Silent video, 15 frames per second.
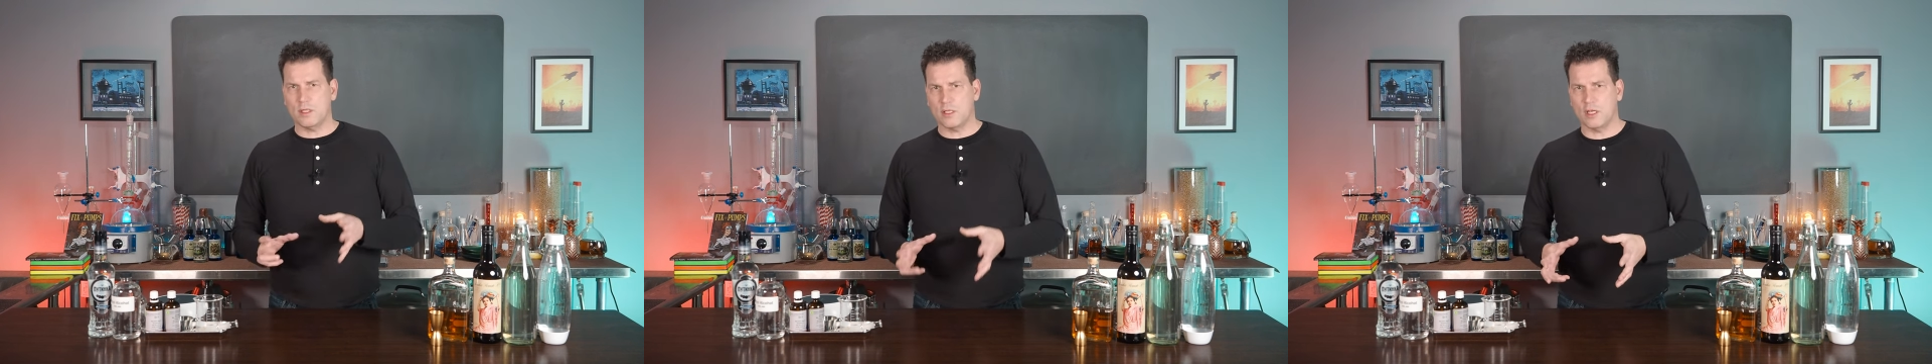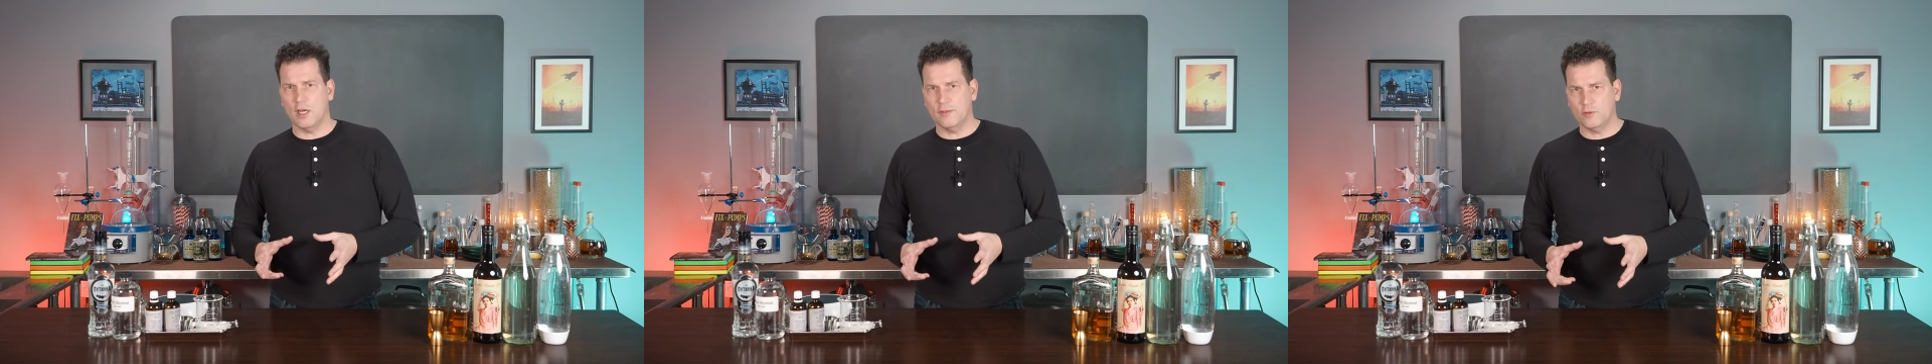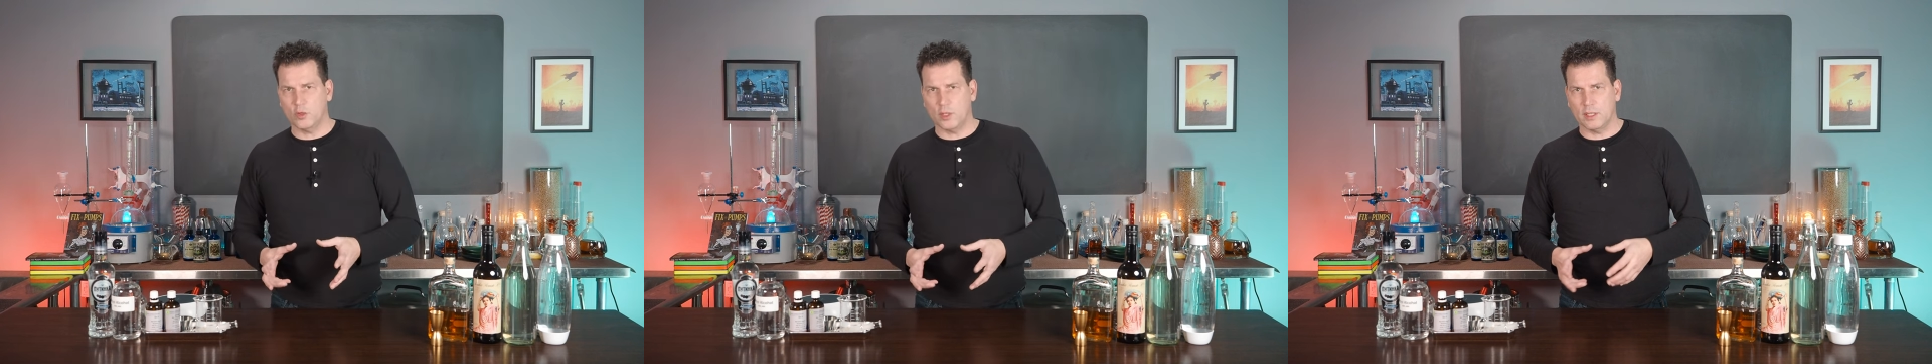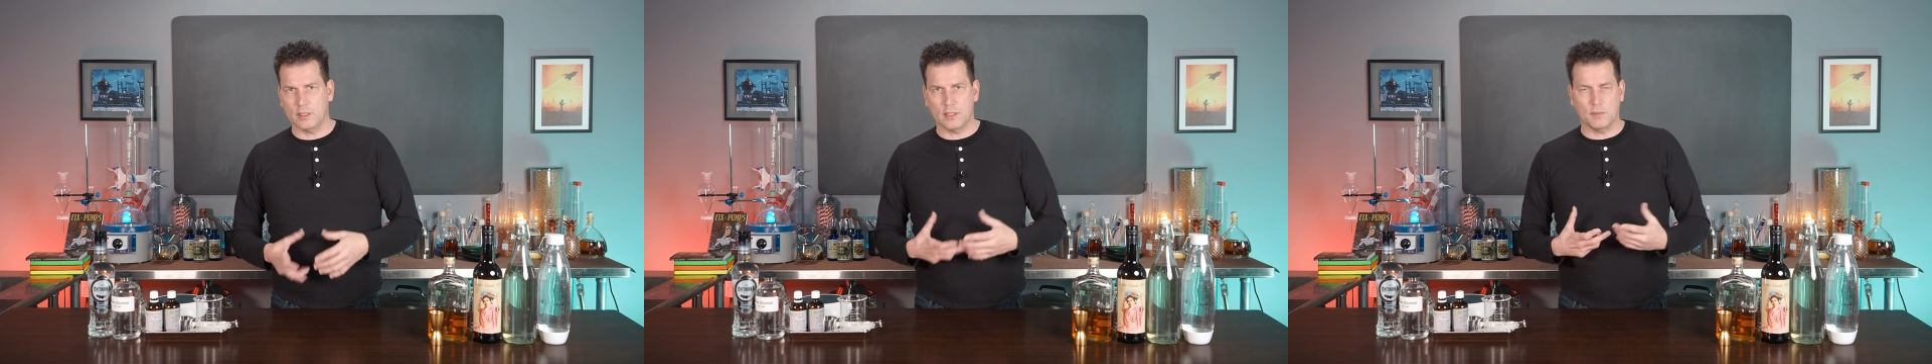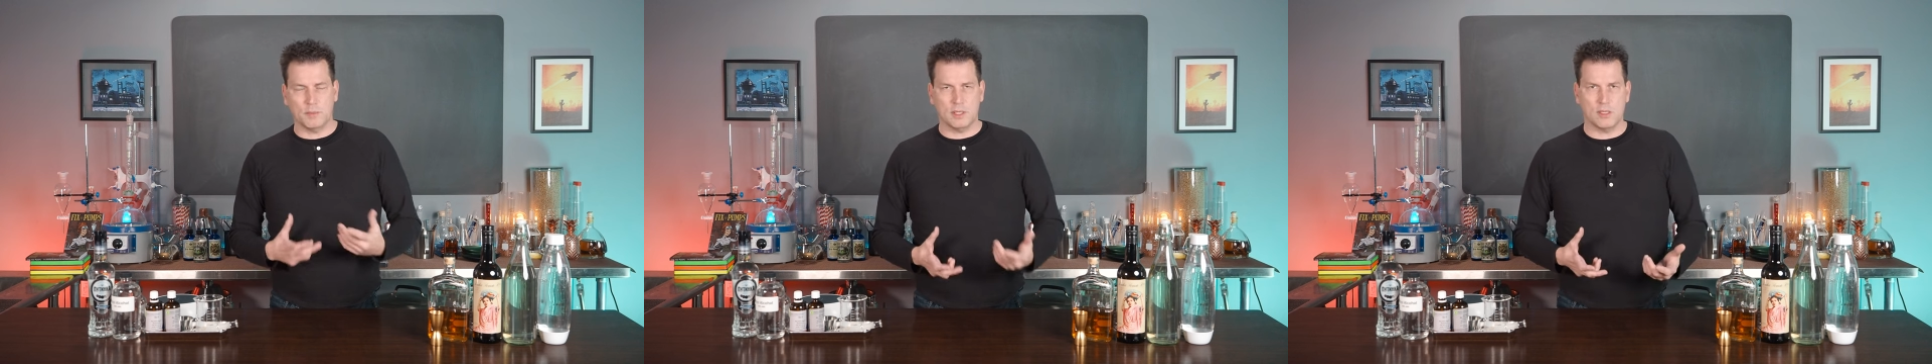soft drink,
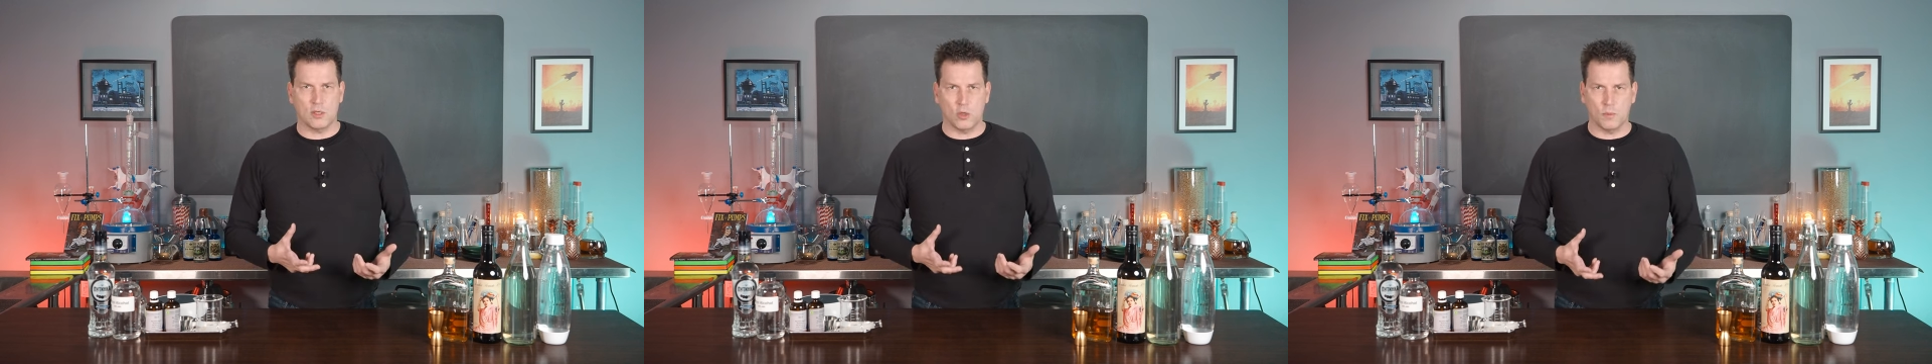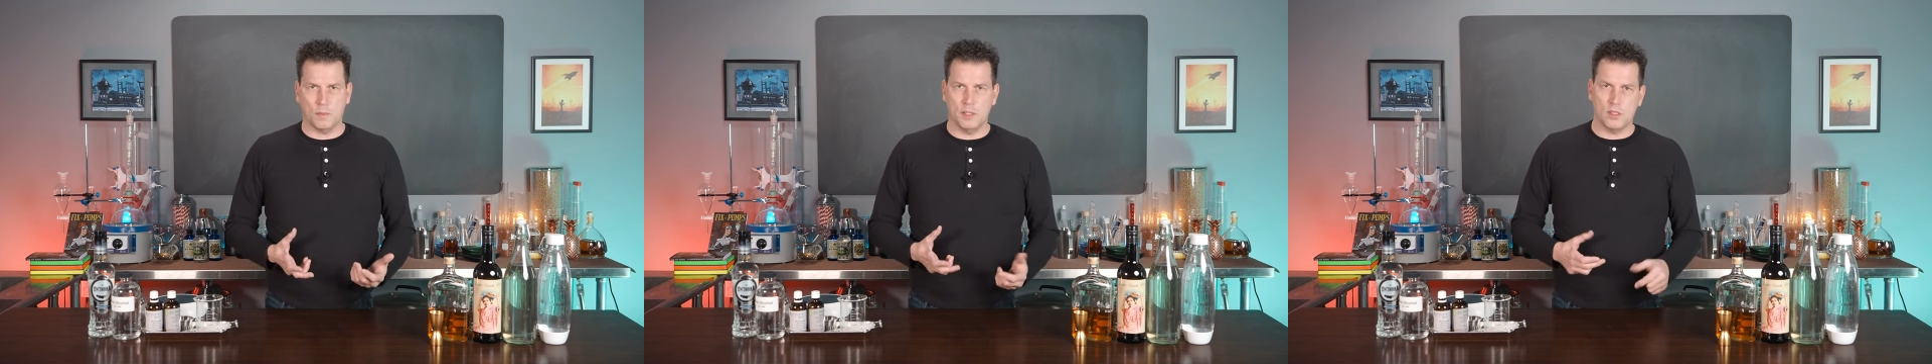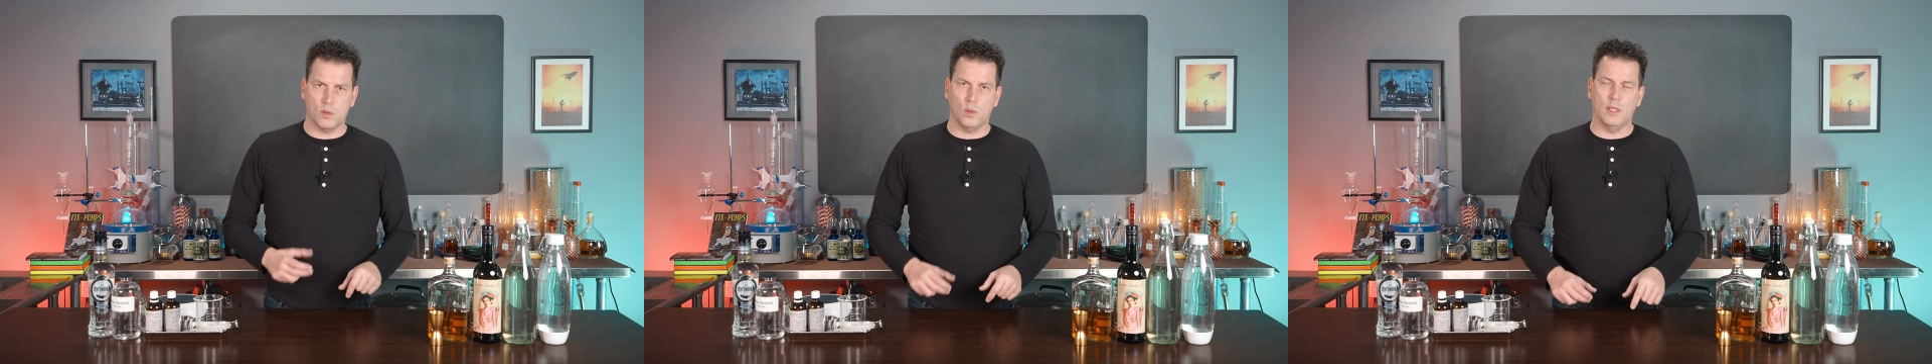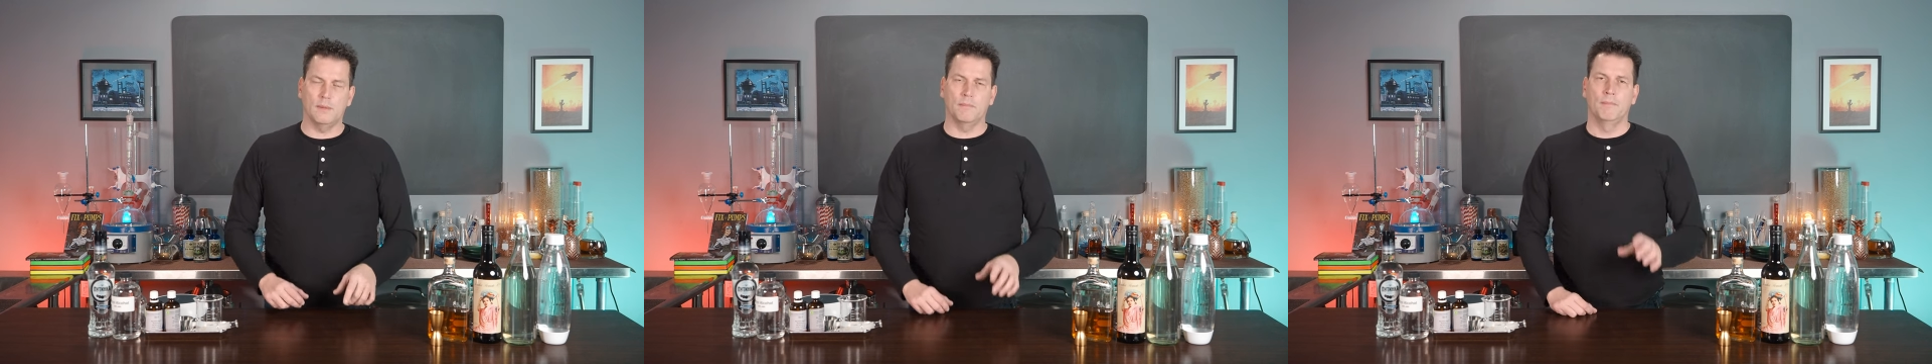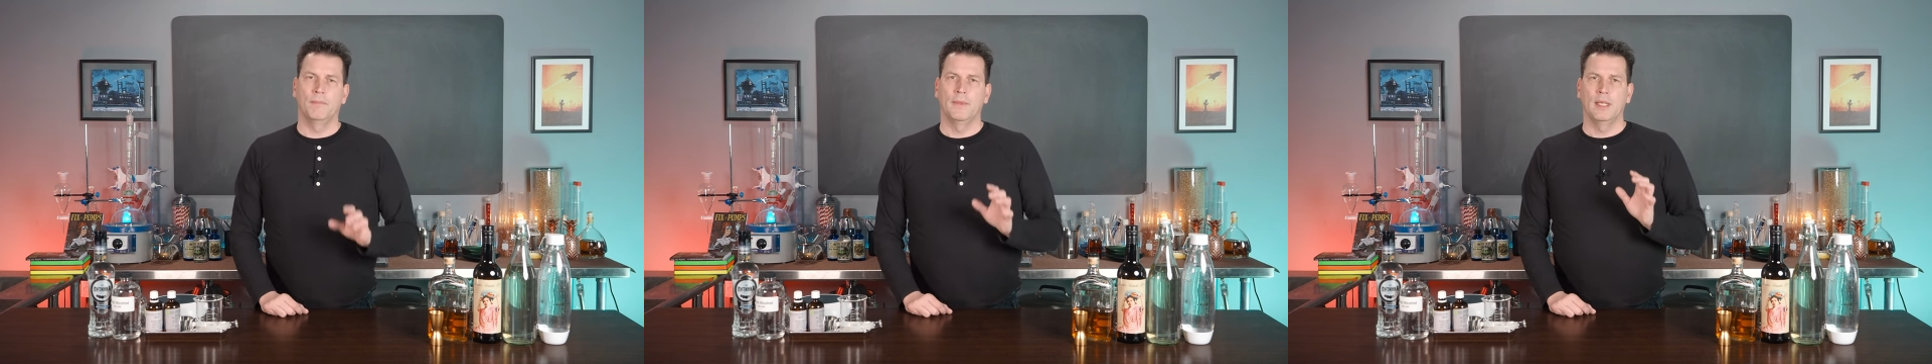something syrupy sweet,